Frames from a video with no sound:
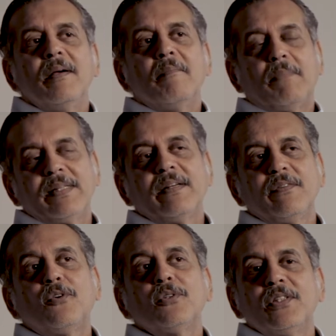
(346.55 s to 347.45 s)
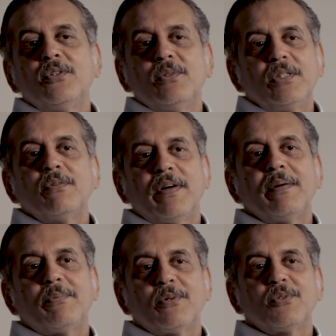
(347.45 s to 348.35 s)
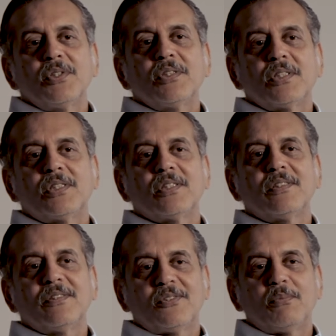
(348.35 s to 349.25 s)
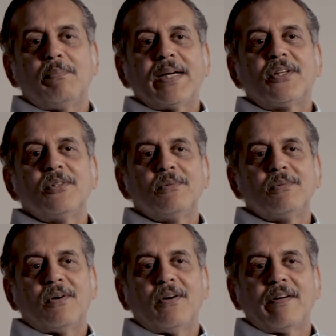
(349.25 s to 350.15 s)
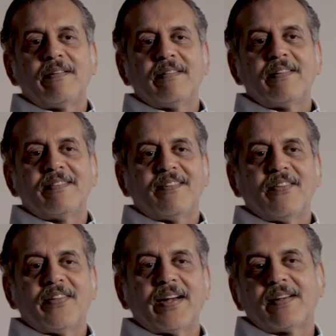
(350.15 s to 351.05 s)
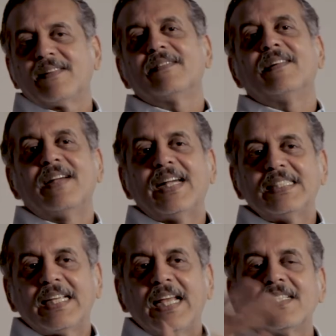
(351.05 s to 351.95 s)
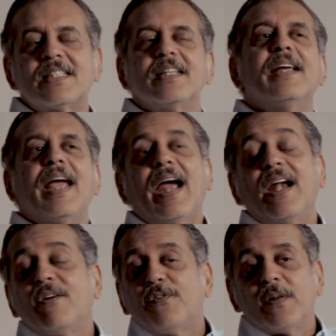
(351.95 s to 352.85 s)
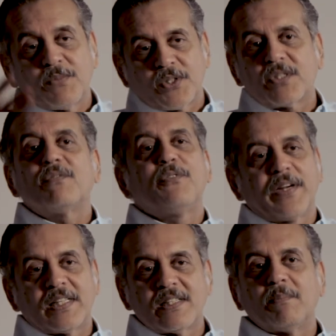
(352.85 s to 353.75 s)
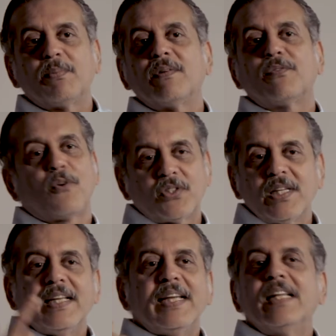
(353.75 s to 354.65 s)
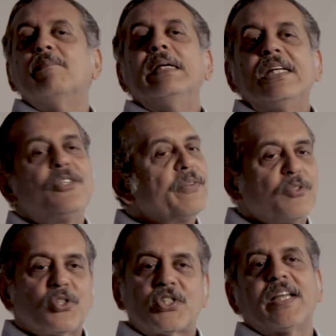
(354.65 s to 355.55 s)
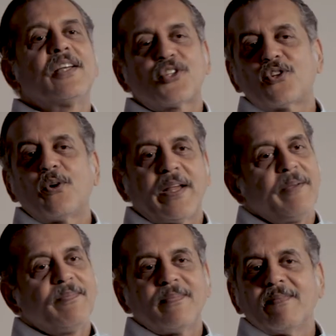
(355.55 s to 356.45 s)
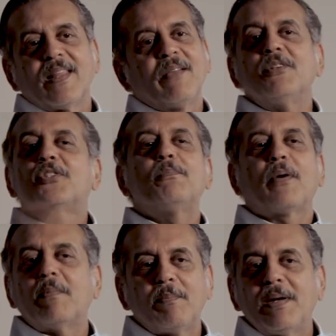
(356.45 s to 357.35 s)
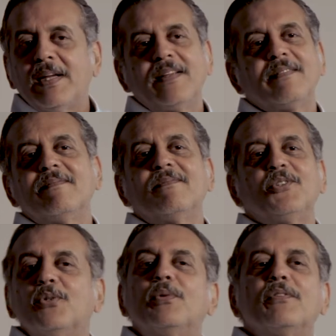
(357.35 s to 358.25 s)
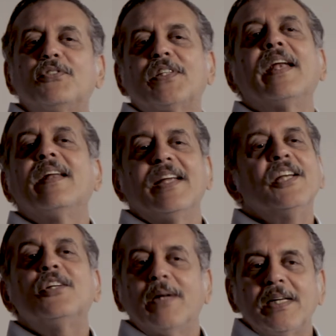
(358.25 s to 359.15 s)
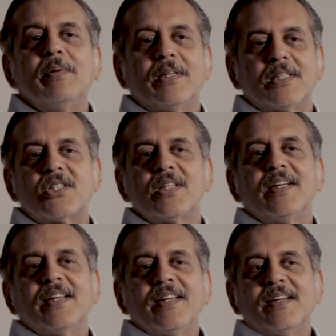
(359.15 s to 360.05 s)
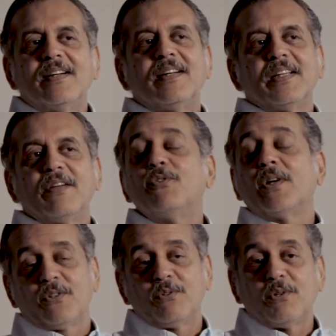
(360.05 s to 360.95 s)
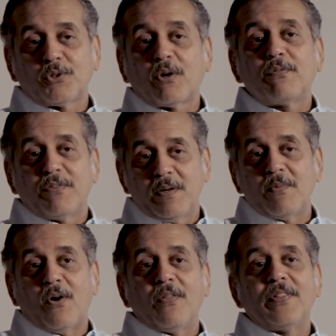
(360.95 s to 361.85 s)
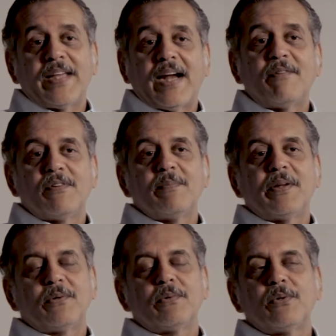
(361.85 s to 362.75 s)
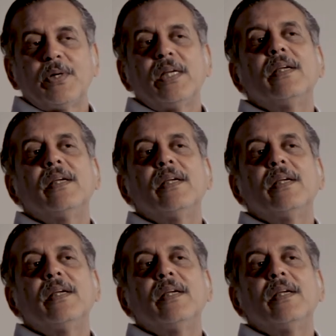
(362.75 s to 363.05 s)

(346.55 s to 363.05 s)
But then, of course, then you need to find producers uh, to back you on, on that. As against ad films, for example. Of course, in a minute you have to say a story which probably you would have said in twenty minutes uh, if you had to do a short film on the ad film that you were doing.